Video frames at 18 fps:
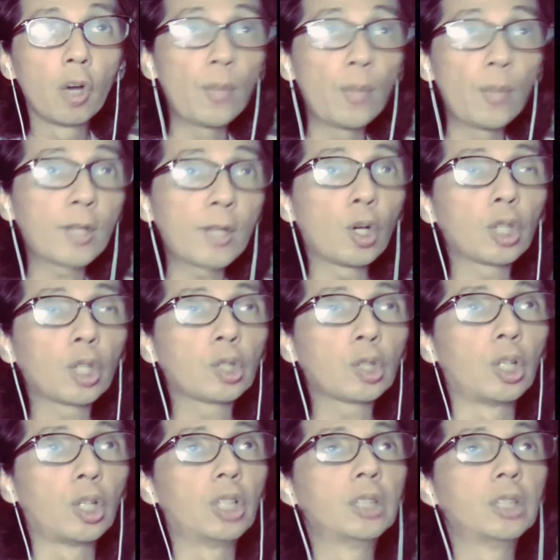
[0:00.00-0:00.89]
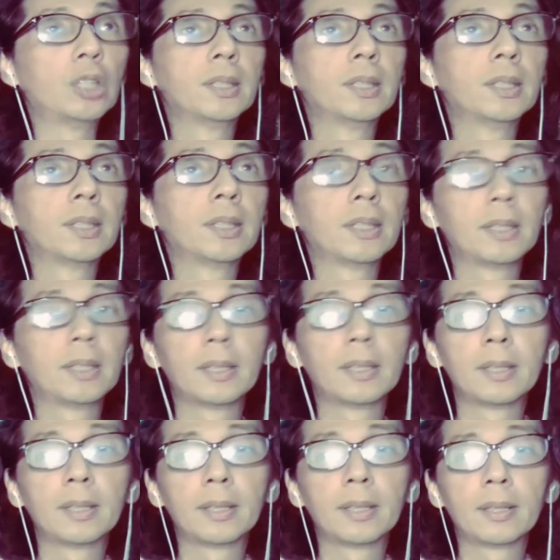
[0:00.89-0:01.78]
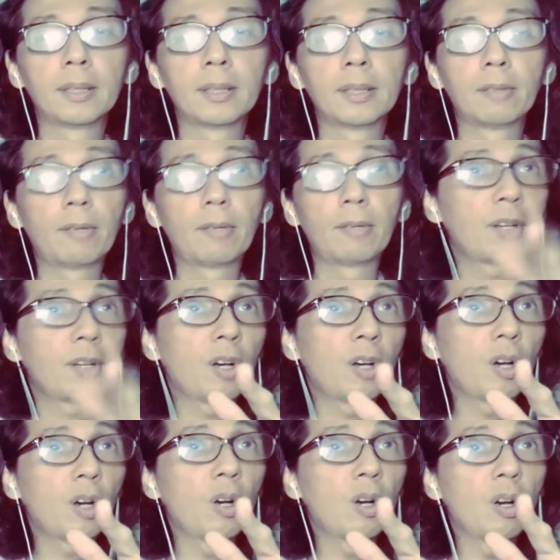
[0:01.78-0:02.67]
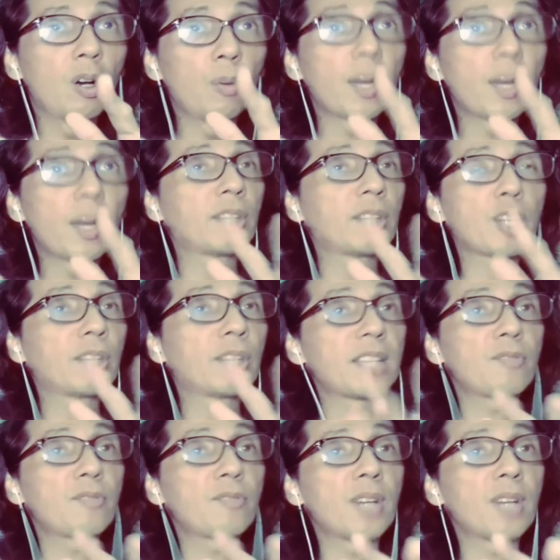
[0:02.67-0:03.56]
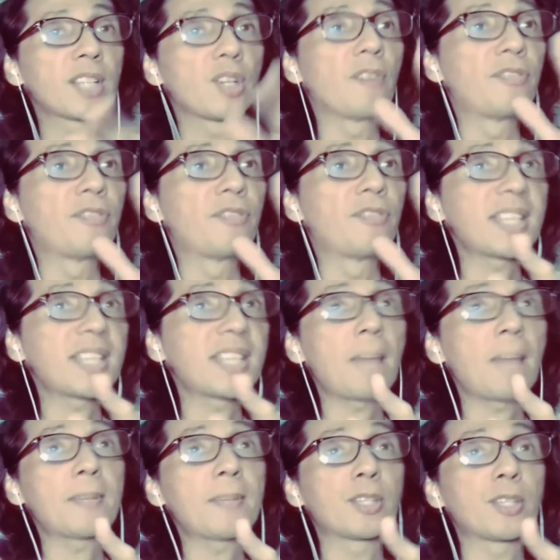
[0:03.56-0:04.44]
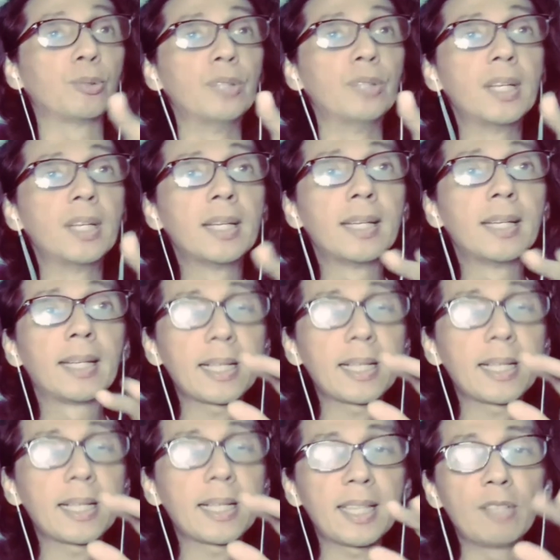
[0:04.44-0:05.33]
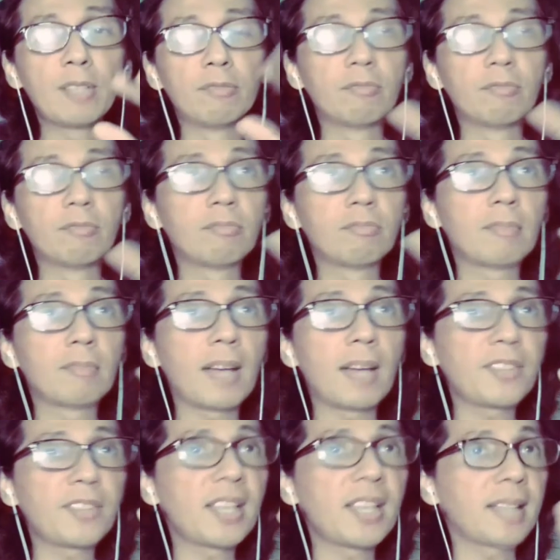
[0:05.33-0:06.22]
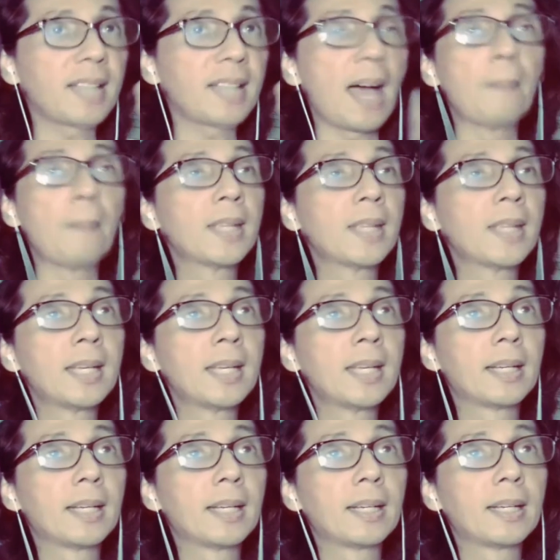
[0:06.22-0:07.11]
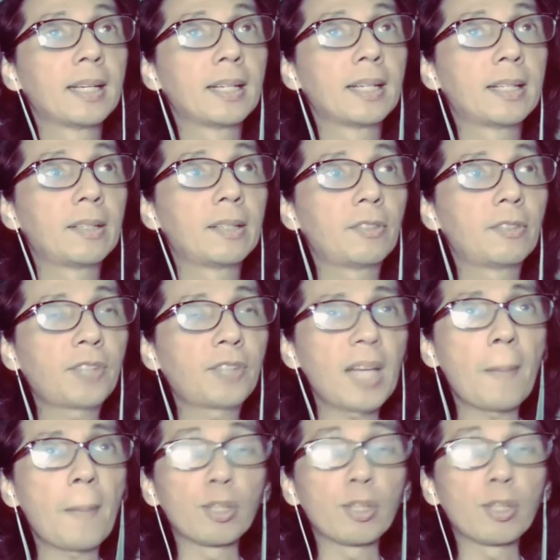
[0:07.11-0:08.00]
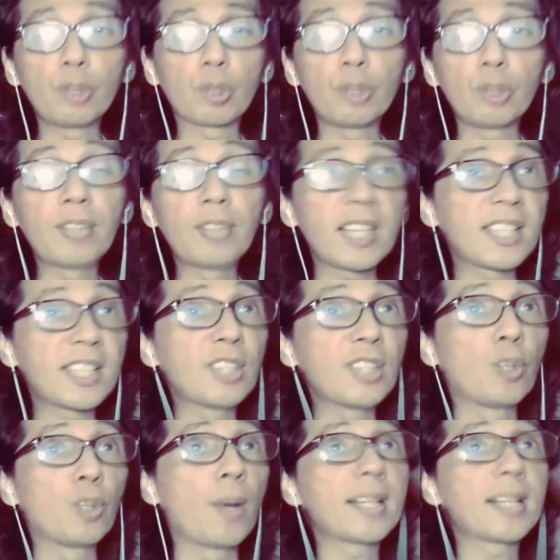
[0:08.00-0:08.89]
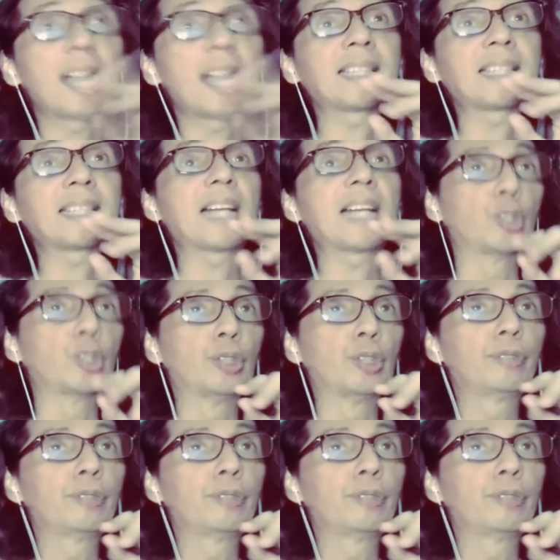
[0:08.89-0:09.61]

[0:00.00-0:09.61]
recall ko when I saw this episode. Kasi yung, I think, yeah, 3 episodes condensed into 1 yata to.